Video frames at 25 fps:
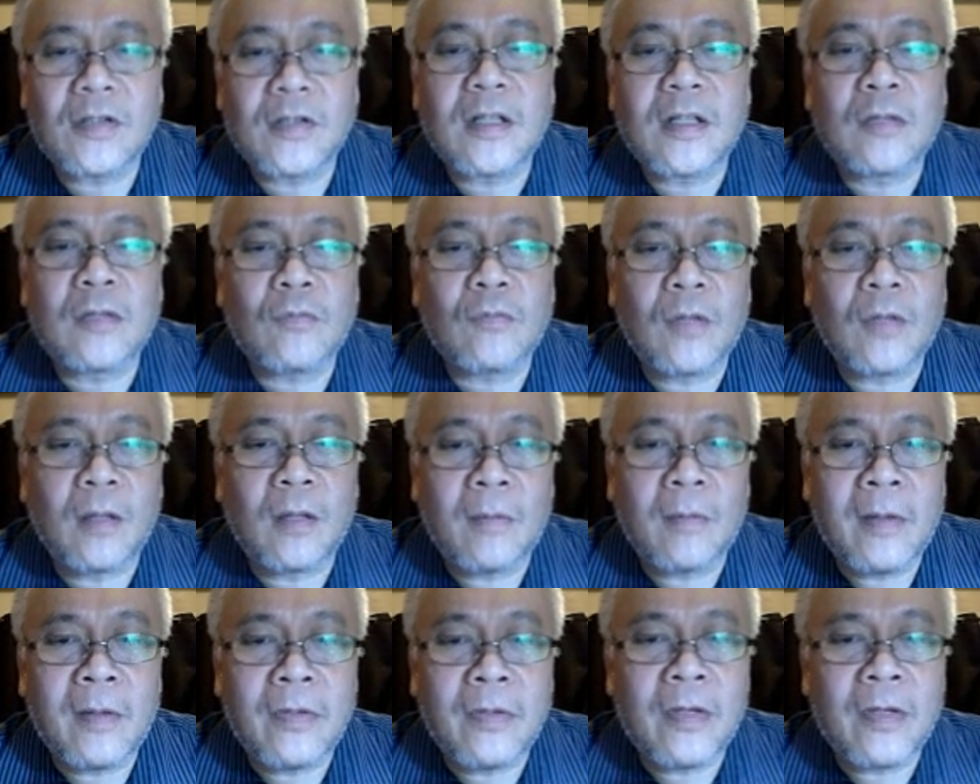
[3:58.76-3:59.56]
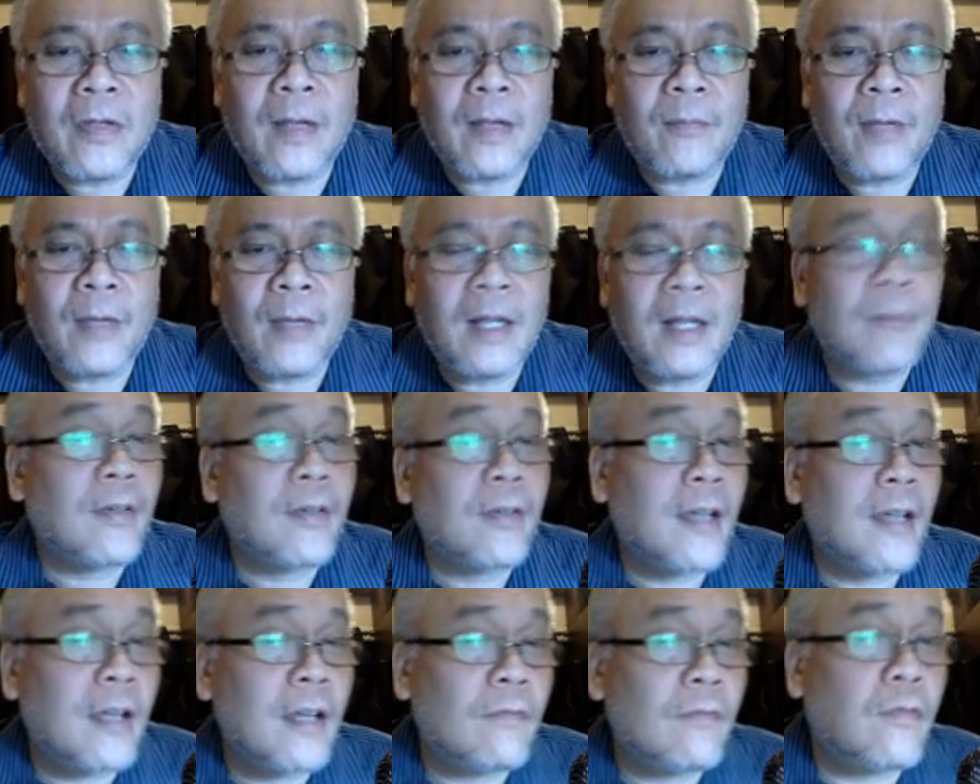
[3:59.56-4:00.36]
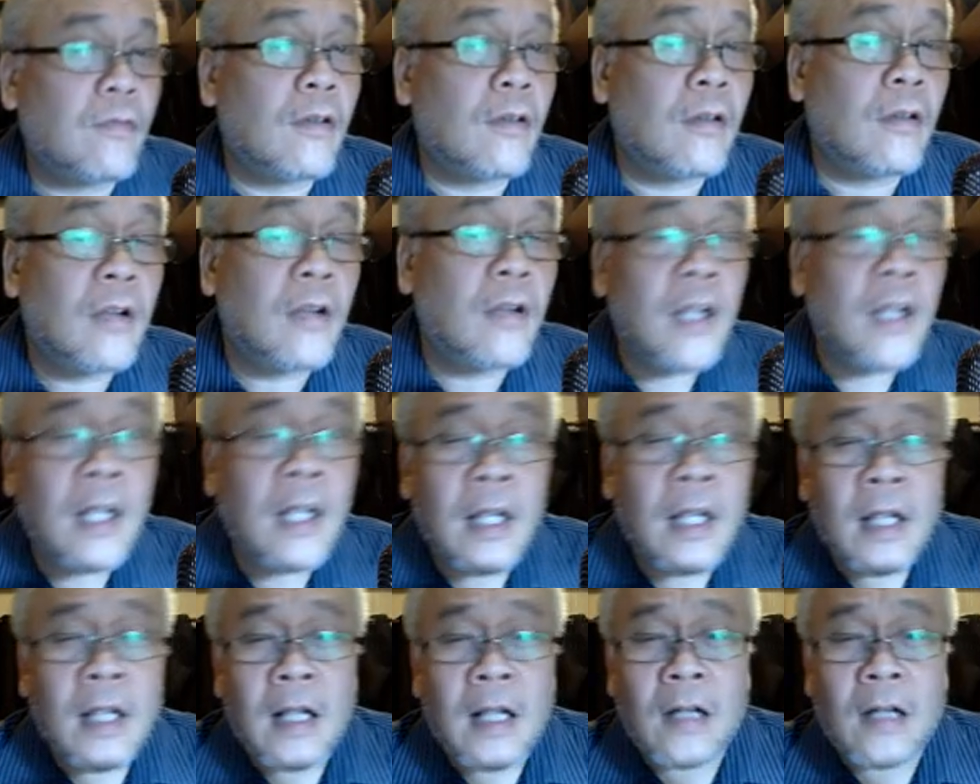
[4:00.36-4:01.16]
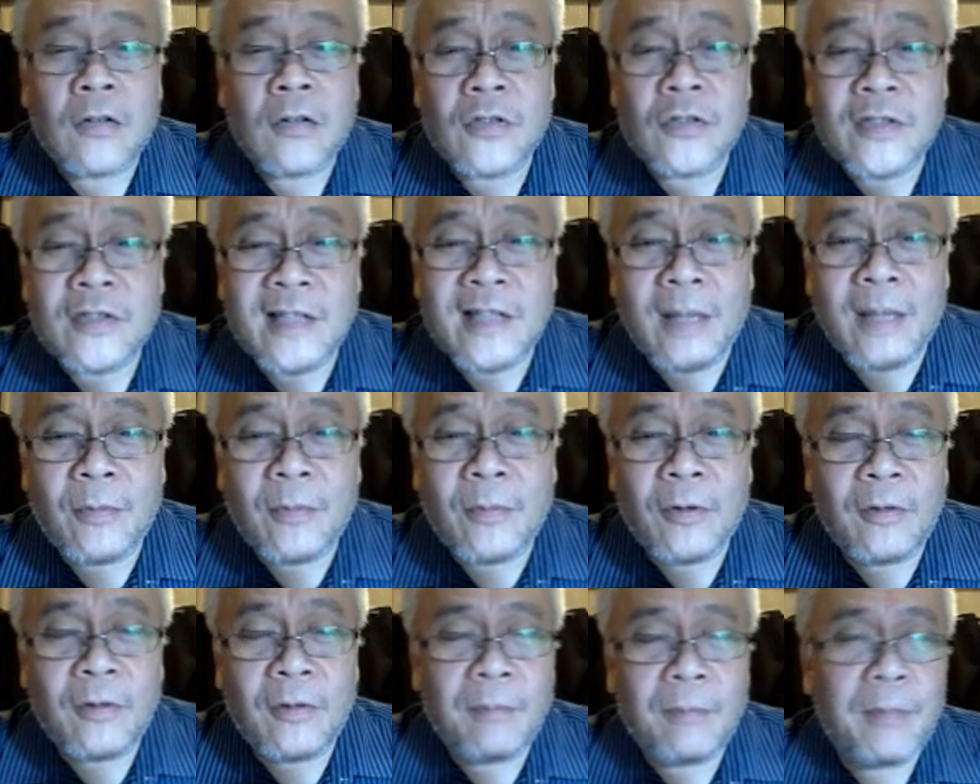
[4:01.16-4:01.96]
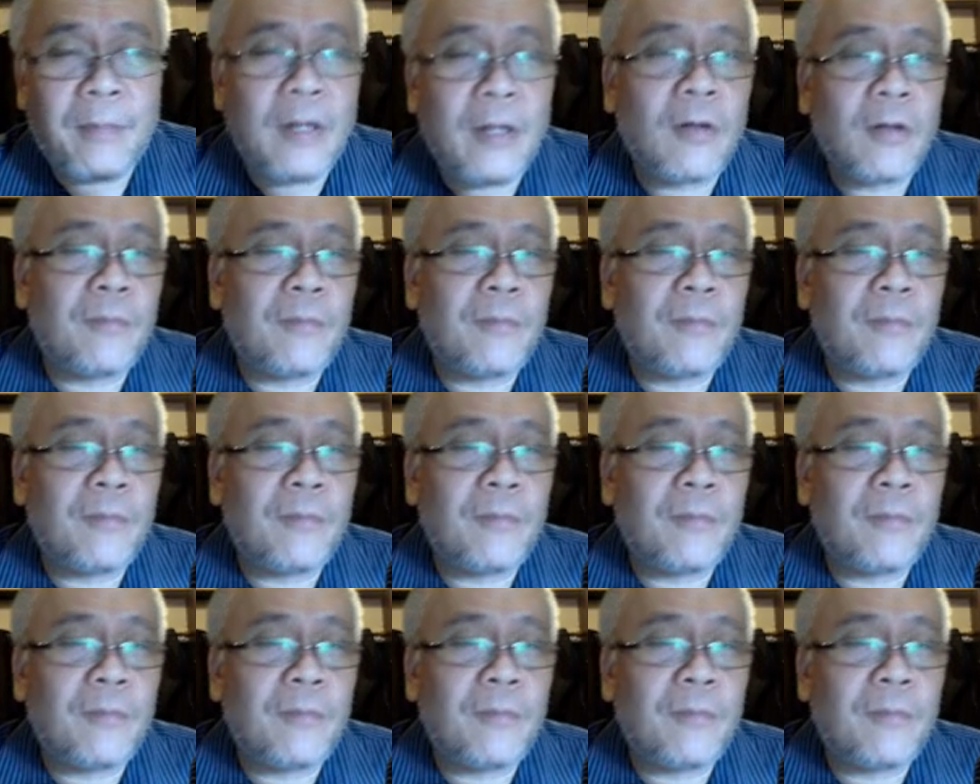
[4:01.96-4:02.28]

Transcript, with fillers: it will dump heavy rainfall across Samar and Bicol